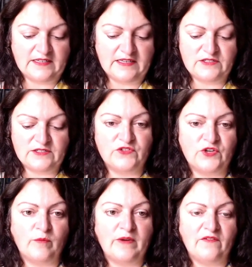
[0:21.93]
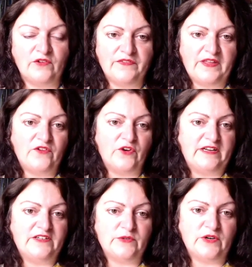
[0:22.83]
sort of top level, and they've gone
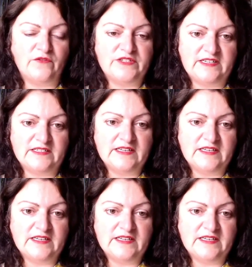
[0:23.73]
into it obviously as